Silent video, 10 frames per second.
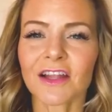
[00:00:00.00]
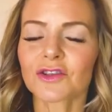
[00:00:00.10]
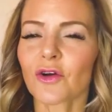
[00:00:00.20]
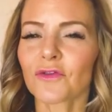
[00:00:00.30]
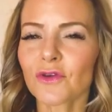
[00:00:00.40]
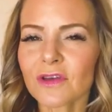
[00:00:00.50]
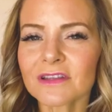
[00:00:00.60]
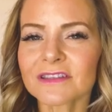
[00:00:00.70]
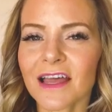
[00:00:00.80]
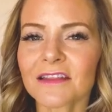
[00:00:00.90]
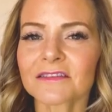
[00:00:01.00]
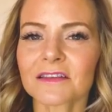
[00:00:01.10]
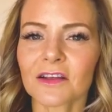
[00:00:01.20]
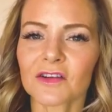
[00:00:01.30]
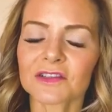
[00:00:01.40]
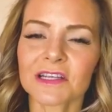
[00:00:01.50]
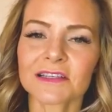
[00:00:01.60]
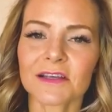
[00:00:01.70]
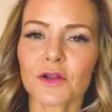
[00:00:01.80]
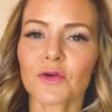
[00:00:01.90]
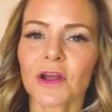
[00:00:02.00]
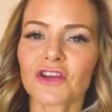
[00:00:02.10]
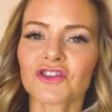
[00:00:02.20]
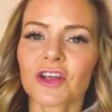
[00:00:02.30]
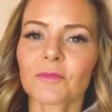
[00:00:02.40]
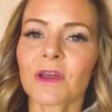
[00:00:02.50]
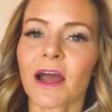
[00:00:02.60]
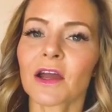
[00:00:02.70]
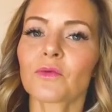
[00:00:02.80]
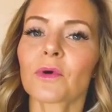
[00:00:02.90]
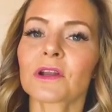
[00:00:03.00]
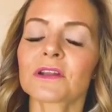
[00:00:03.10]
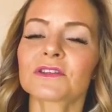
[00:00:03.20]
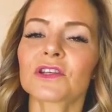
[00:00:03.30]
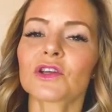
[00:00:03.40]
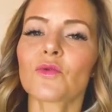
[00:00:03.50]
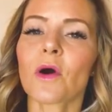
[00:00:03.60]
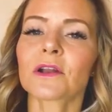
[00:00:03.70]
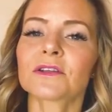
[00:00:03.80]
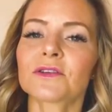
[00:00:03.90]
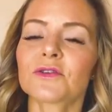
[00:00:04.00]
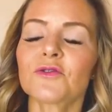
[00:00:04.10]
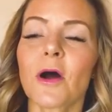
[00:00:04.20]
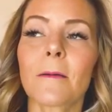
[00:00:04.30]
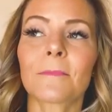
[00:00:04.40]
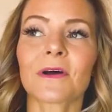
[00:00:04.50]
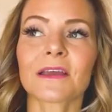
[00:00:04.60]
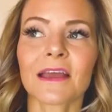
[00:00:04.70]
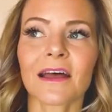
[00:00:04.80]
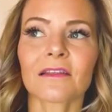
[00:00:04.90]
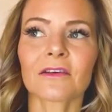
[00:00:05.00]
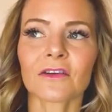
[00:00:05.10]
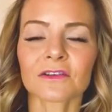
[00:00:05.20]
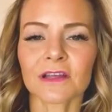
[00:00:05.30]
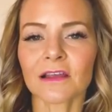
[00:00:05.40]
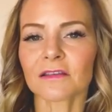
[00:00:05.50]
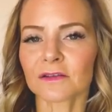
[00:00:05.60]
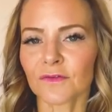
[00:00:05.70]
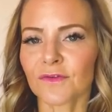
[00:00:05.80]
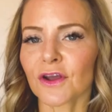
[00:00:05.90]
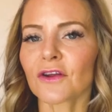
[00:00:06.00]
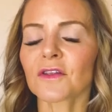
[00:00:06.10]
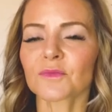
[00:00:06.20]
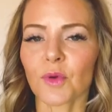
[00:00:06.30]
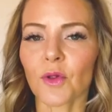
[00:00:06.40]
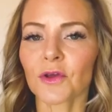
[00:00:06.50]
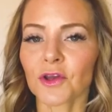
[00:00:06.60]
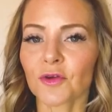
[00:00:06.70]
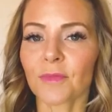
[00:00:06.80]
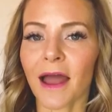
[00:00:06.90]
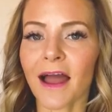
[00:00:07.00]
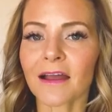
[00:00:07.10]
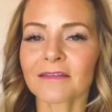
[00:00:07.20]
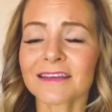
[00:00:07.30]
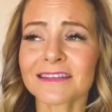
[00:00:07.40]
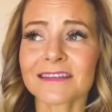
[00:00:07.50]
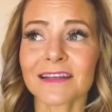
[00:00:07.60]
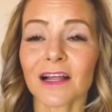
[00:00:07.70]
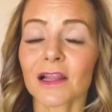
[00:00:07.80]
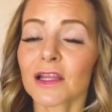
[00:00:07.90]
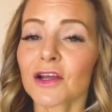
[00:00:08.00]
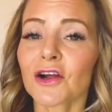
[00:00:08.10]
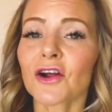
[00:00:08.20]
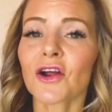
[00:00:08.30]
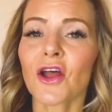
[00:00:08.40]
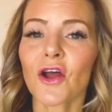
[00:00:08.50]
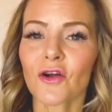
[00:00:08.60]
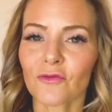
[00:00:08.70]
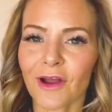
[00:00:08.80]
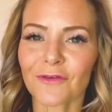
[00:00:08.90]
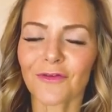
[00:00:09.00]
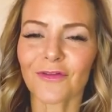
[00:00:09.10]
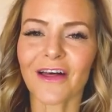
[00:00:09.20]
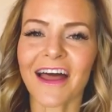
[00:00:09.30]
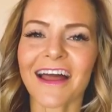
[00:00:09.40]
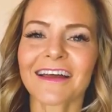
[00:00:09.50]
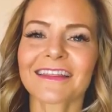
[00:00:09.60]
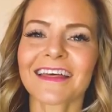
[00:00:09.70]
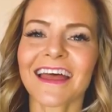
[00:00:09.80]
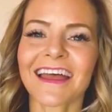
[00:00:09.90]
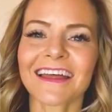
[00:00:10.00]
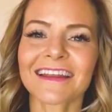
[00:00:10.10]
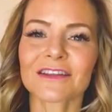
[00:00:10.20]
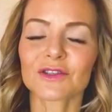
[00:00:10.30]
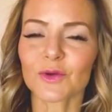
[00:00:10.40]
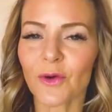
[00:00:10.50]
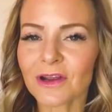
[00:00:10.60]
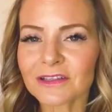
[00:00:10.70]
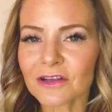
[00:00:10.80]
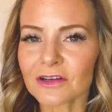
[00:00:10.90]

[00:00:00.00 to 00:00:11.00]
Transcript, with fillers: And so if you can sense that there is an exhilaration behind what it is that you want to do, but yet there's like this fear that's pulling you back, this is a clear red flag that the stories that you're